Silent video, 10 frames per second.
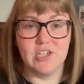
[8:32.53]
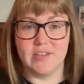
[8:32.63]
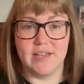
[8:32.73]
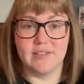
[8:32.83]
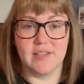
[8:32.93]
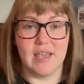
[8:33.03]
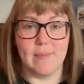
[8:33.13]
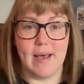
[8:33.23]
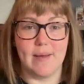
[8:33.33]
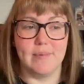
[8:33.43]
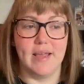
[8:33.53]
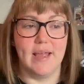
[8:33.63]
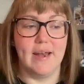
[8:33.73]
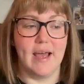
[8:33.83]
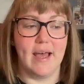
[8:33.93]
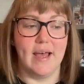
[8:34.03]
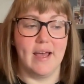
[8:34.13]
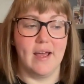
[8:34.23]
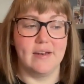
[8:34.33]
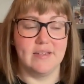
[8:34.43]
things keep happening,
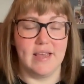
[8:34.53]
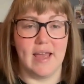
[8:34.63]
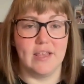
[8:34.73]
and yeah,